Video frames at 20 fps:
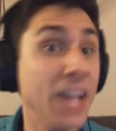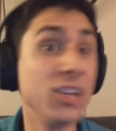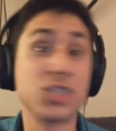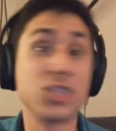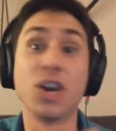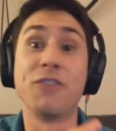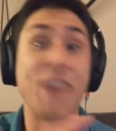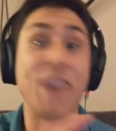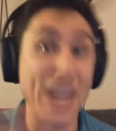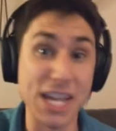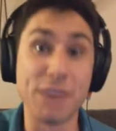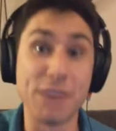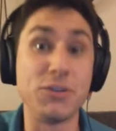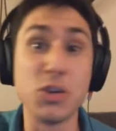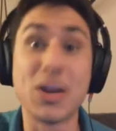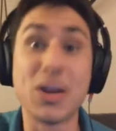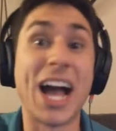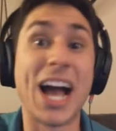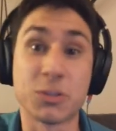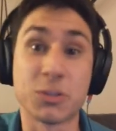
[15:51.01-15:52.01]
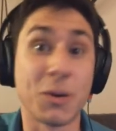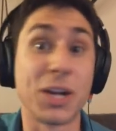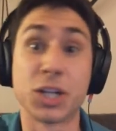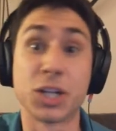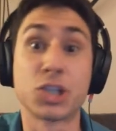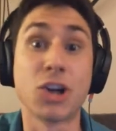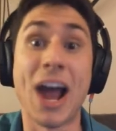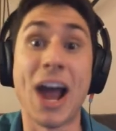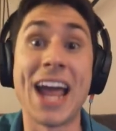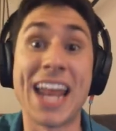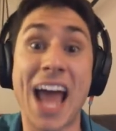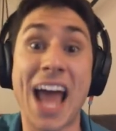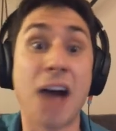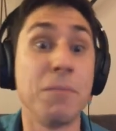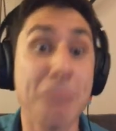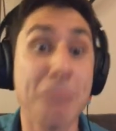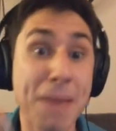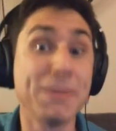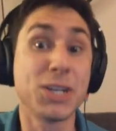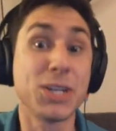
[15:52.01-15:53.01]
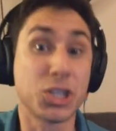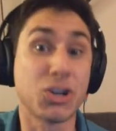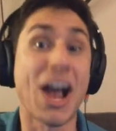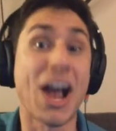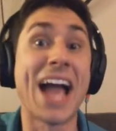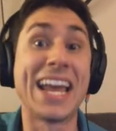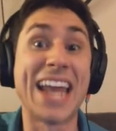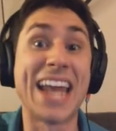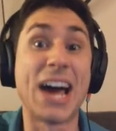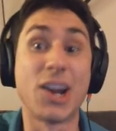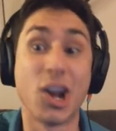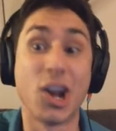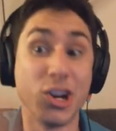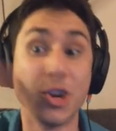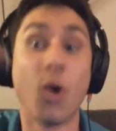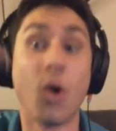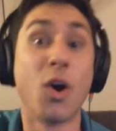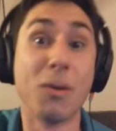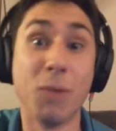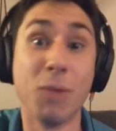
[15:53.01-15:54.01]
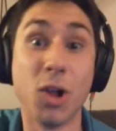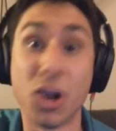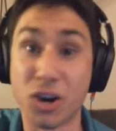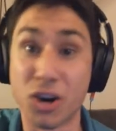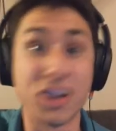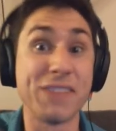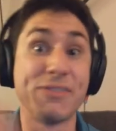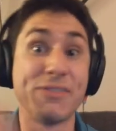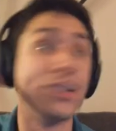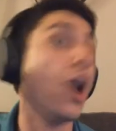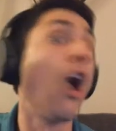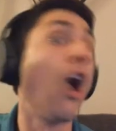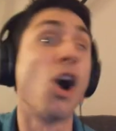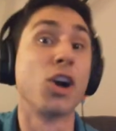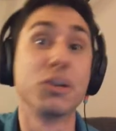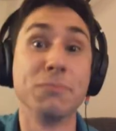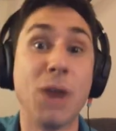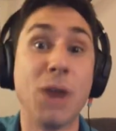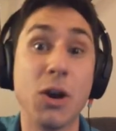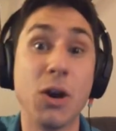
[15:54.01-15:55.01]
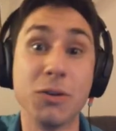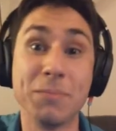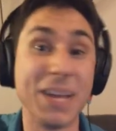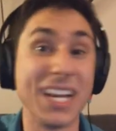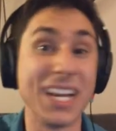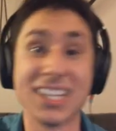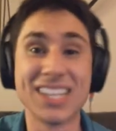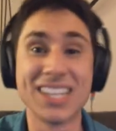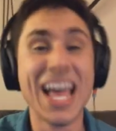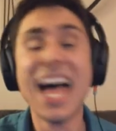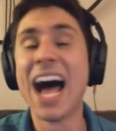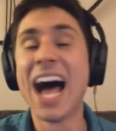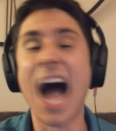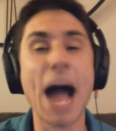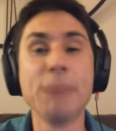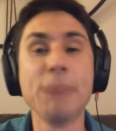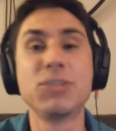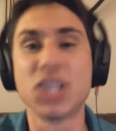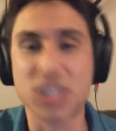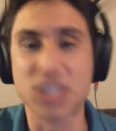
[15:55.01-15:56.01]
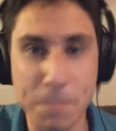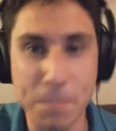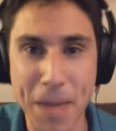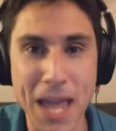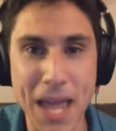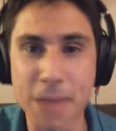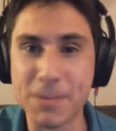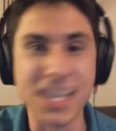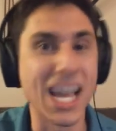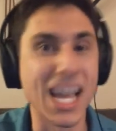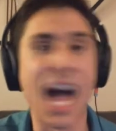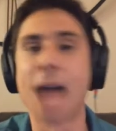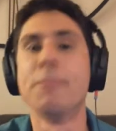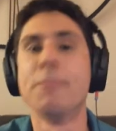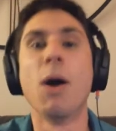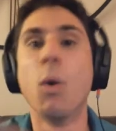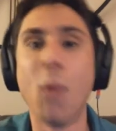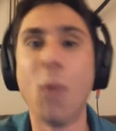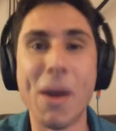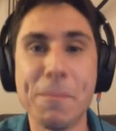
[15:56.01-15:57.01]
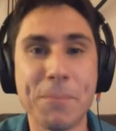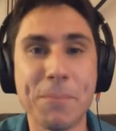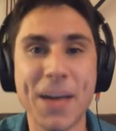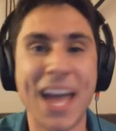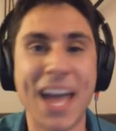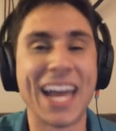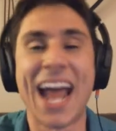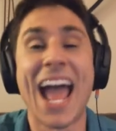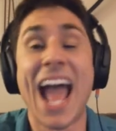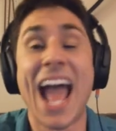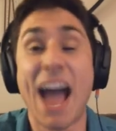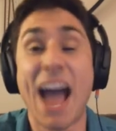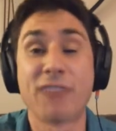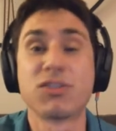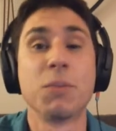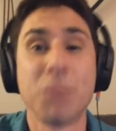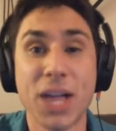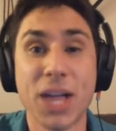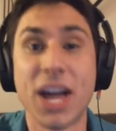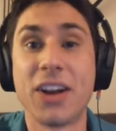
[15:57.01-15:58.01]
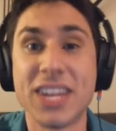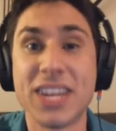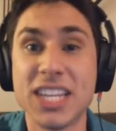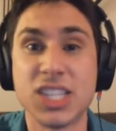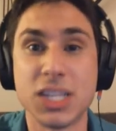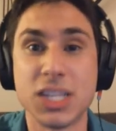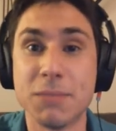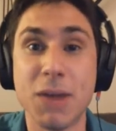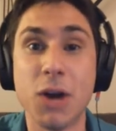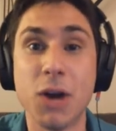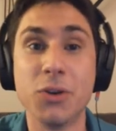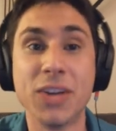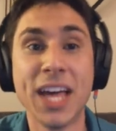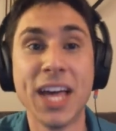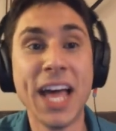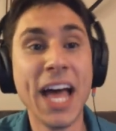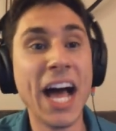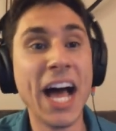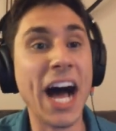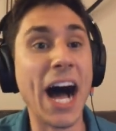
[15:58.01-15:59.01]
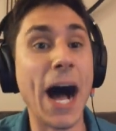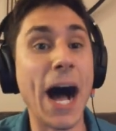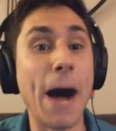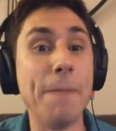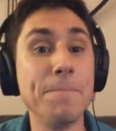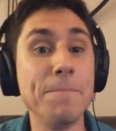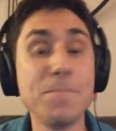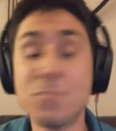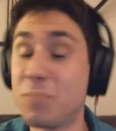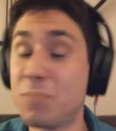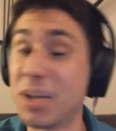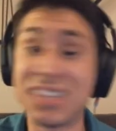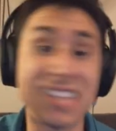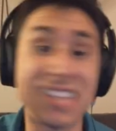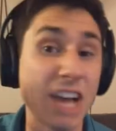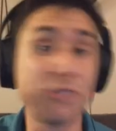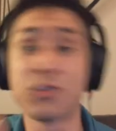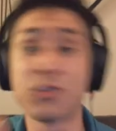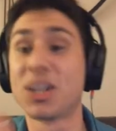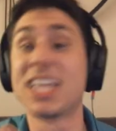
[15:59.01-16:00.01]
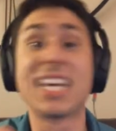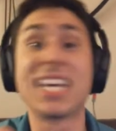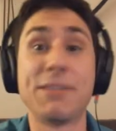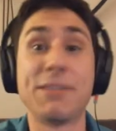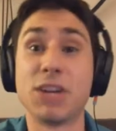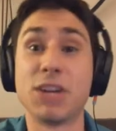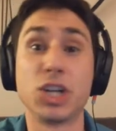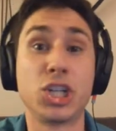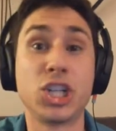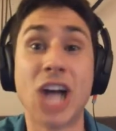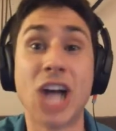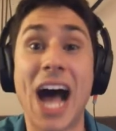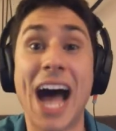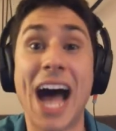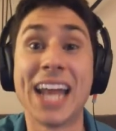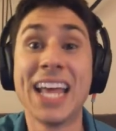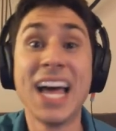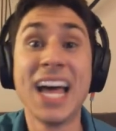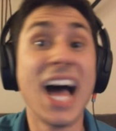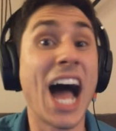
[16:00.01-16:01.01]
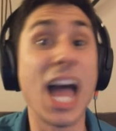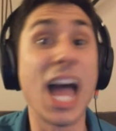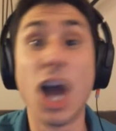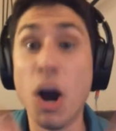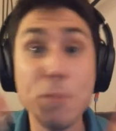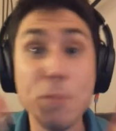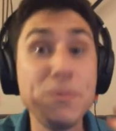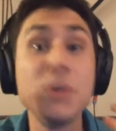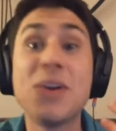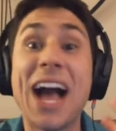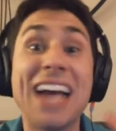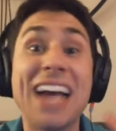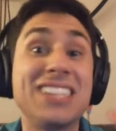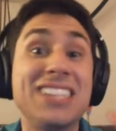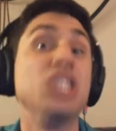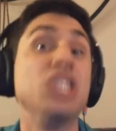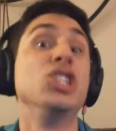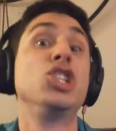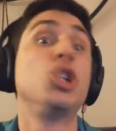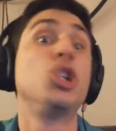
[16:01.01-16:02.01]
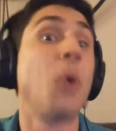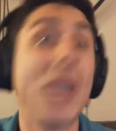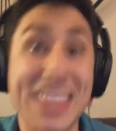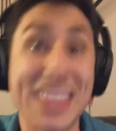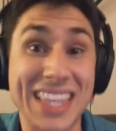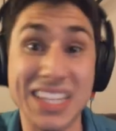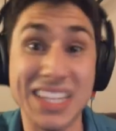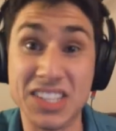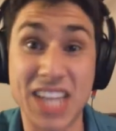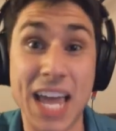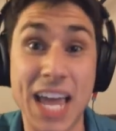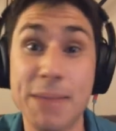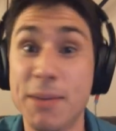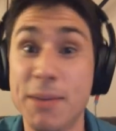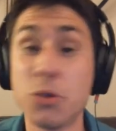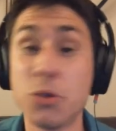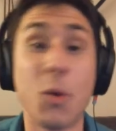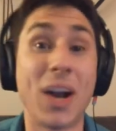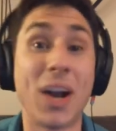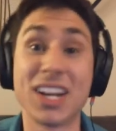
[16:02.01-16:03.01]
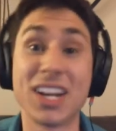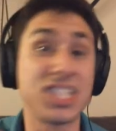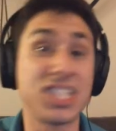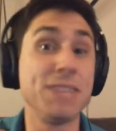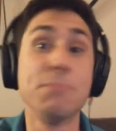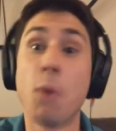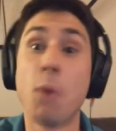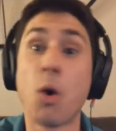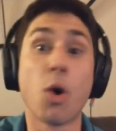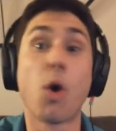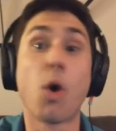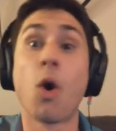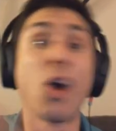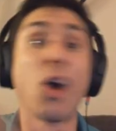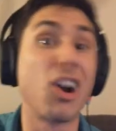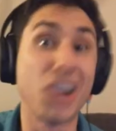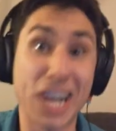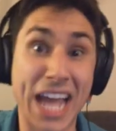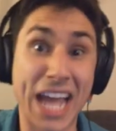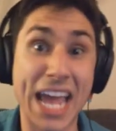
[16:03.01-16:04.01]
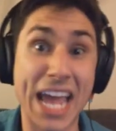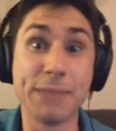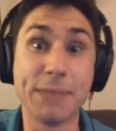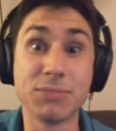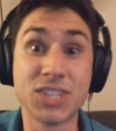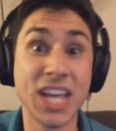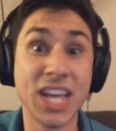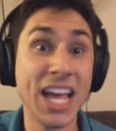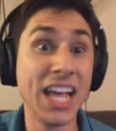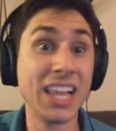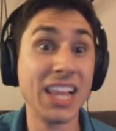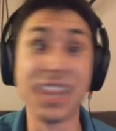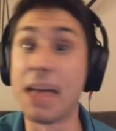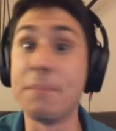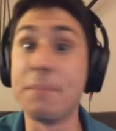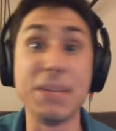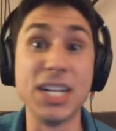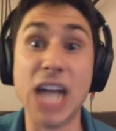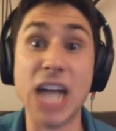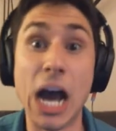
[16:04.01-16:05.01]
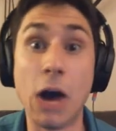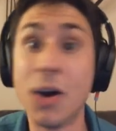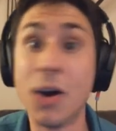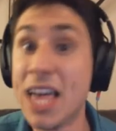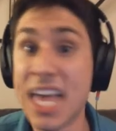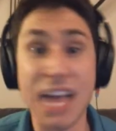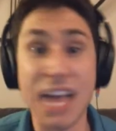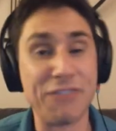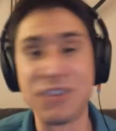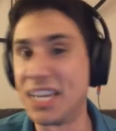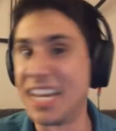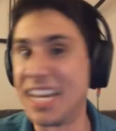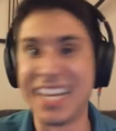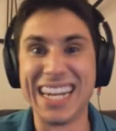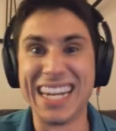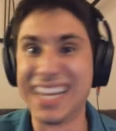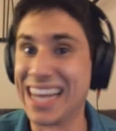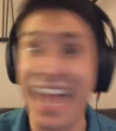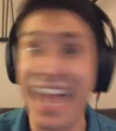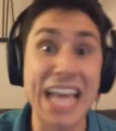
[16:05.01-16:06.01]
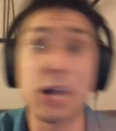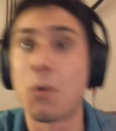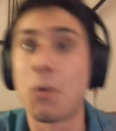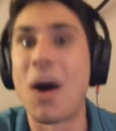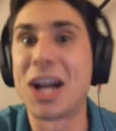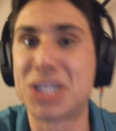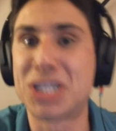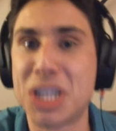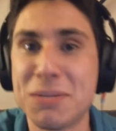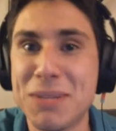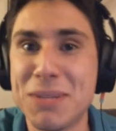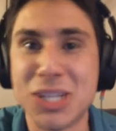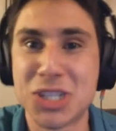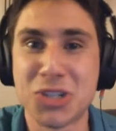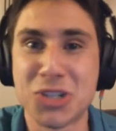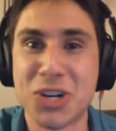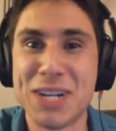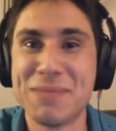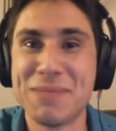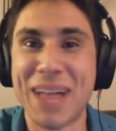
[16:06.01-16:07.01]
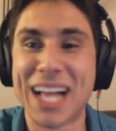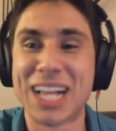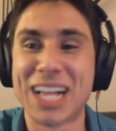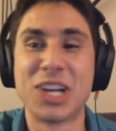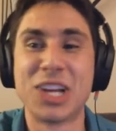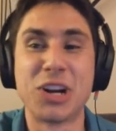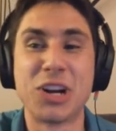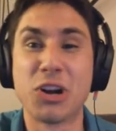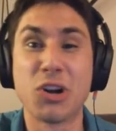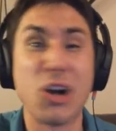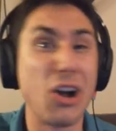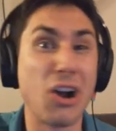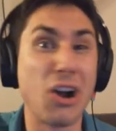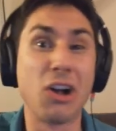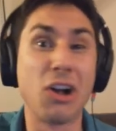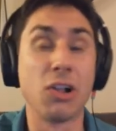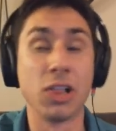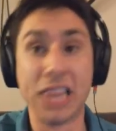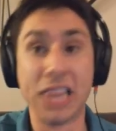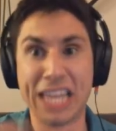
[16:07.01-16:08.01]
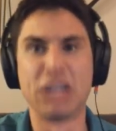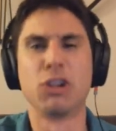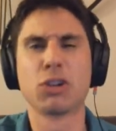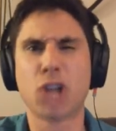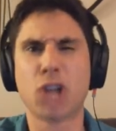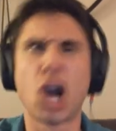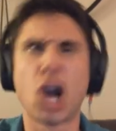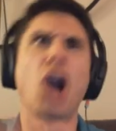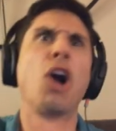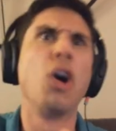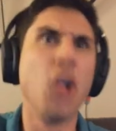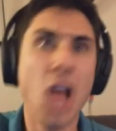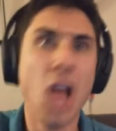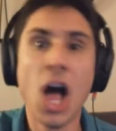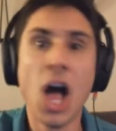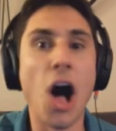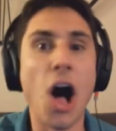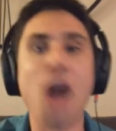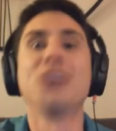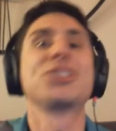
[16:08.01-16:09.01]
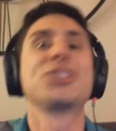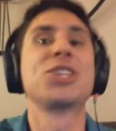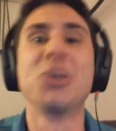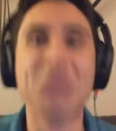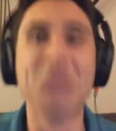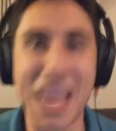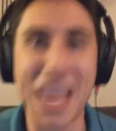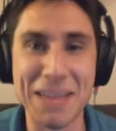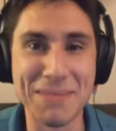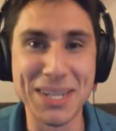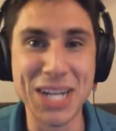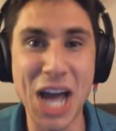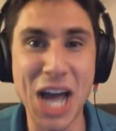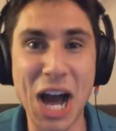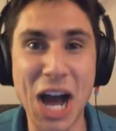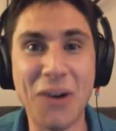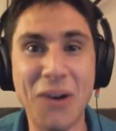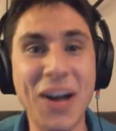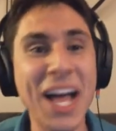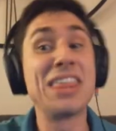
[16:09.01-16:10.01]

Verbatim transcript: So if any of you guys want to try it out, maybe try it out on normal or even hard mode because I'm just a baby, I'm a wimp, and I have to play on easy mode. Um, but definitely give it a shot. I hope you guys enjoyed this game. If you want to see more horror games, let me know. If you didn't like watching me scream like a little girl, little girl, also let me know.